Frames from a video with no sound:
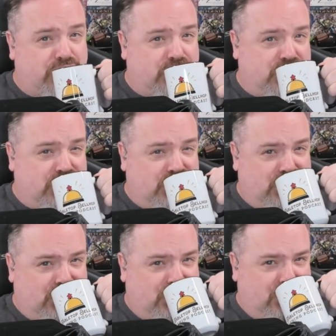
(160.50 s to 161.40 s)

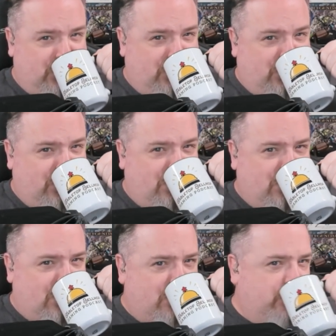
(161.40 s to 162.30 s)

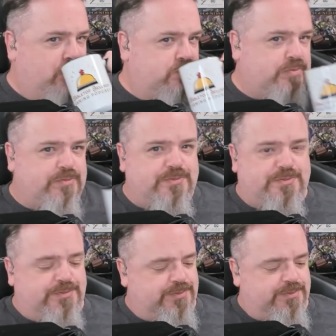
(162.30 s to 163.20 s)

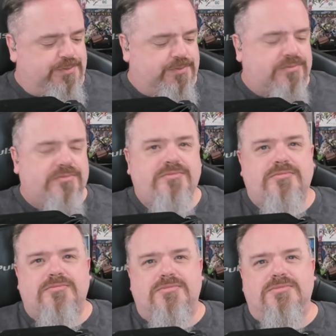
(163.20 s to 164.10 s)

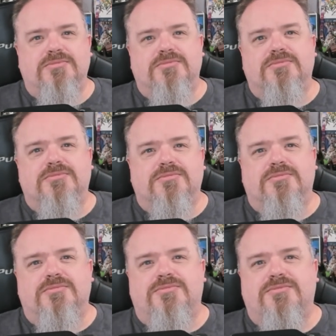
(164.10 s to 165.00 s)

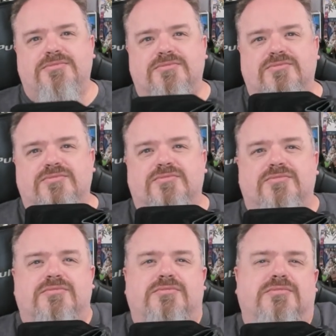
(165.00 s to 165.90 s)

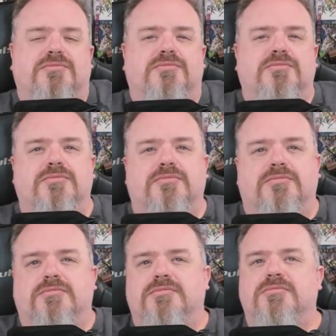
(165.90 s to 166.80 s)

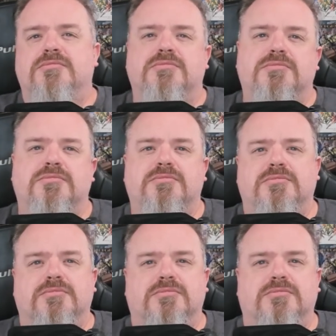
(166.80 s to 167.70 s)

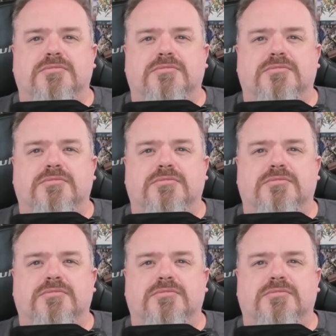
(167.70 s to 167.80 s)
[no speech]